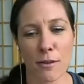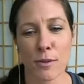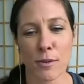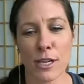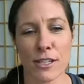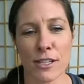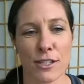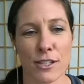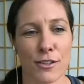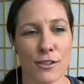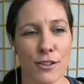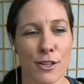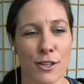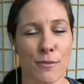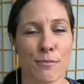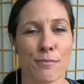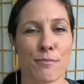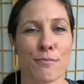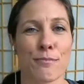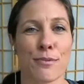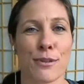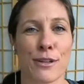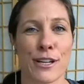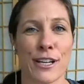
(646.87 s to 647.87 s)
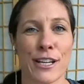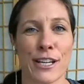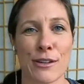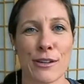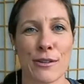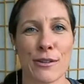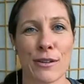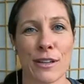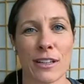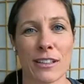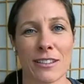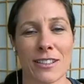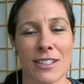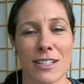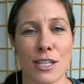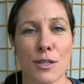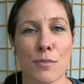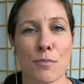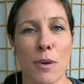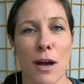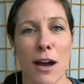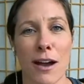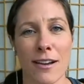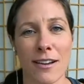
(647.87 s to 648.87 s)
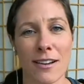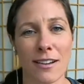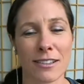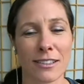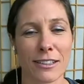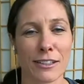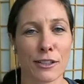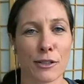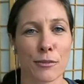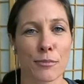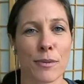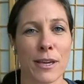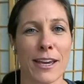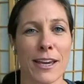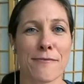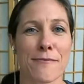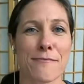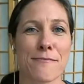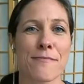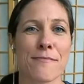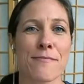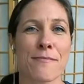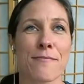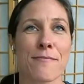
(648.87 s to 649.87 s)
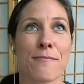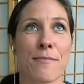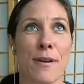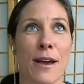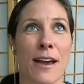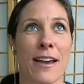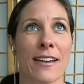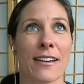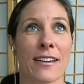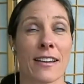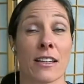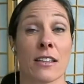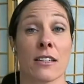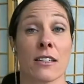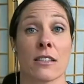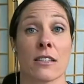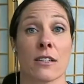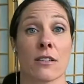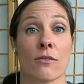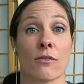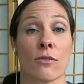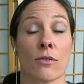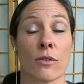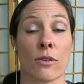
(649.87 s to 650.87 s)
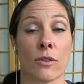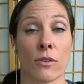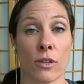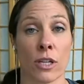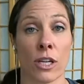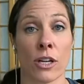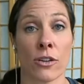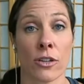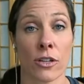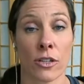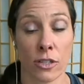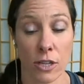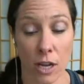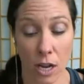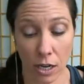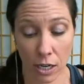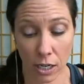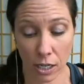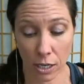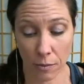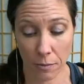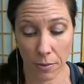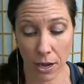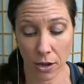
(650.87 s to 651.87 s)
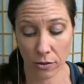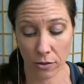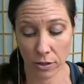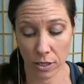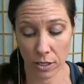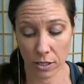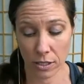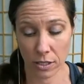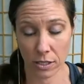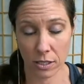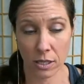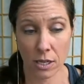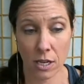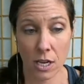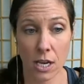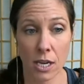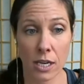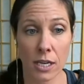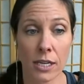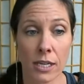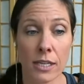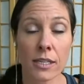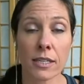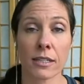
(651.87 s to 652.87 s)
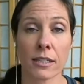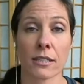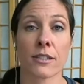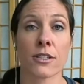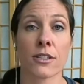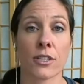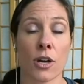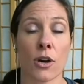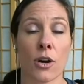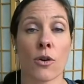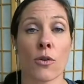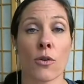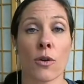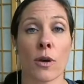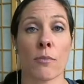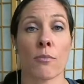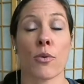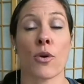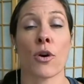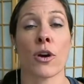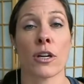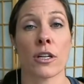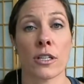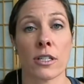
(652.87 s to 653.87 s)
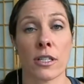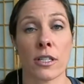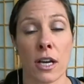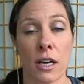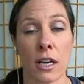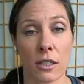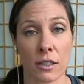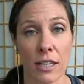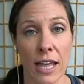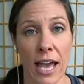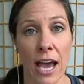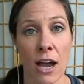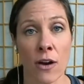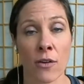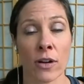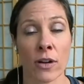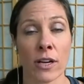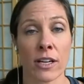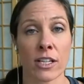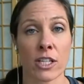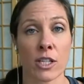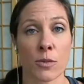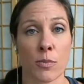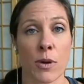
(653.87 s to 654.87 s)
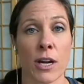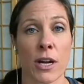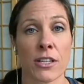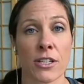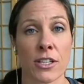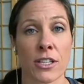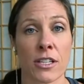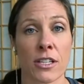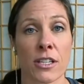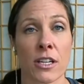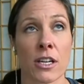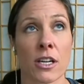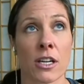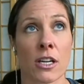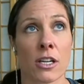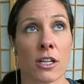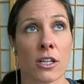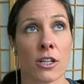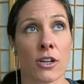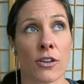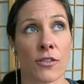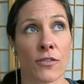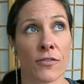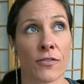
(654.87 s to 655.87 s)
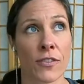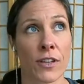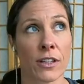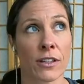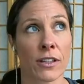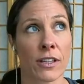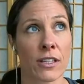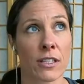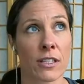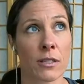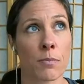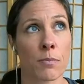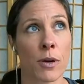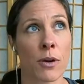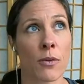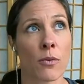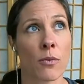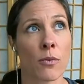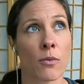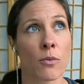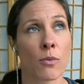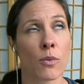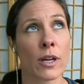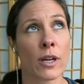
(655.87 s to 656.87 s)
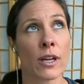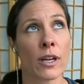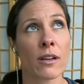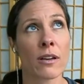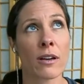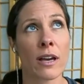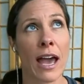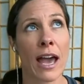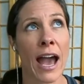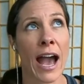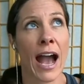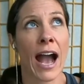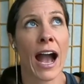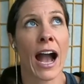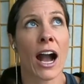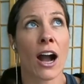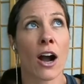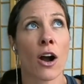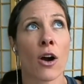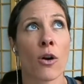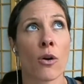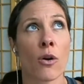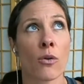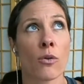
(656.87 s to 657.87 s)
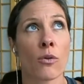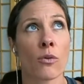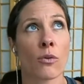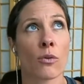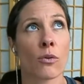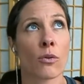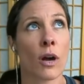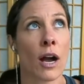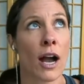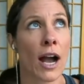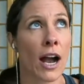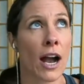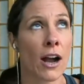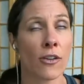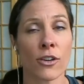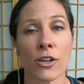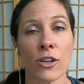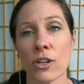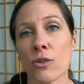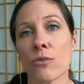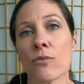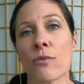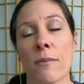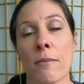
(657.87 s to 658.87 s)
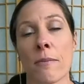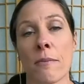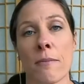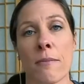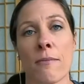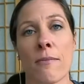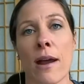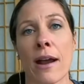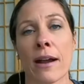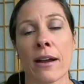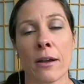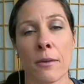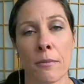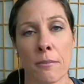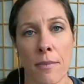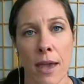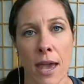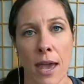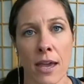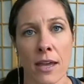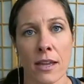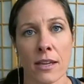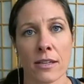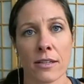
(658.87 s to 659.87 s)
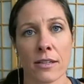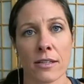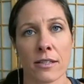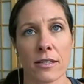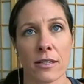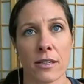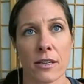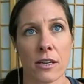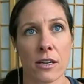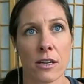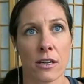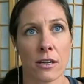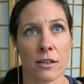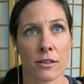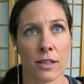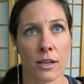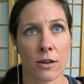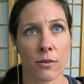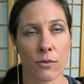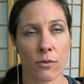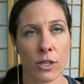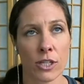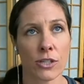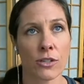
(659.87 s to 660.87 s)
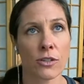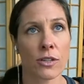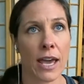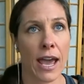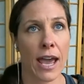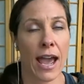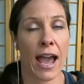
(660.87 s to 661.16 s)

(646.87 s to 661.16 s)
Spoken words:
be sort of putting you on the spot a little bit, but because here you're talking about this, it's so important to allow and express your feelings, but how do you recommend that we do that?